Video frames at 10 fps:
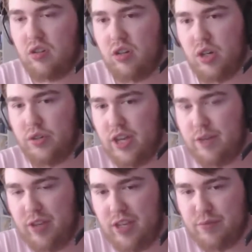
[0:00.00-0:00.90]
Oh yeah,
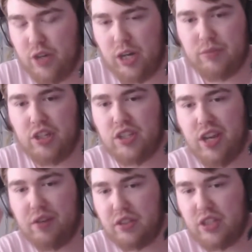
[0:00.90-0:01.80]
people, I'm going to
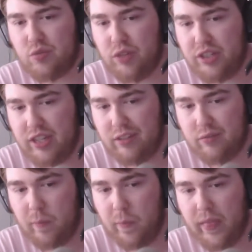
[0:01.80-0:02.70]
tell you this right now.
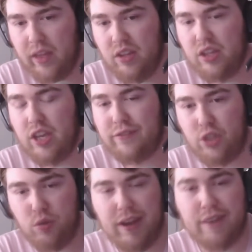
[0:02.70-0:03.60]
If
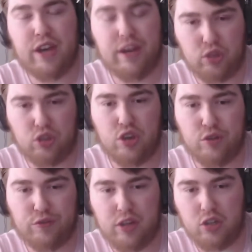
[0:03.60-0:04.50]
you ever have a
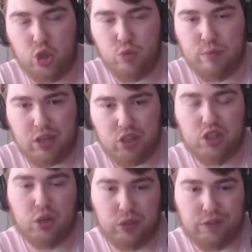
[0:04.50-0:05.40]
girlfriend who makes an
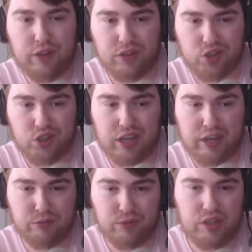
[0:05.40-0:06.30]
OnlyFans
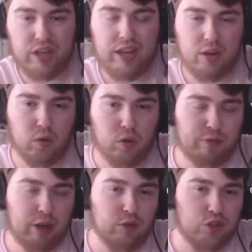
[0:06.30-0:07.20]
account or
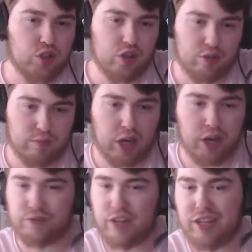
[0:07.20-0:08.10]
posts
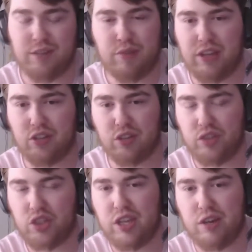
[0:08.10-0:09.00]
half-naked pictures of
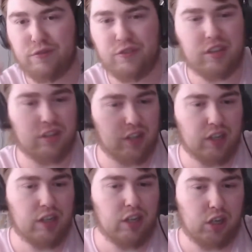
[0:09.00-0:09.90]
herself in
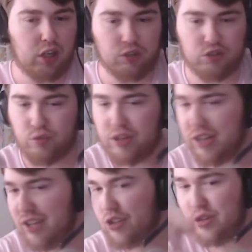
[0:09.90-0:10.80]
lingerie
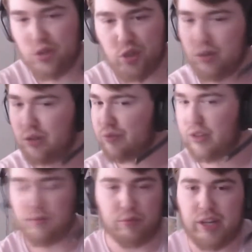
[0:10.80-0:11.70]
knickers or
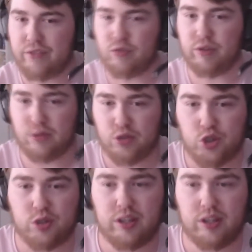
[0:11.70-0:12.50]
whatever else,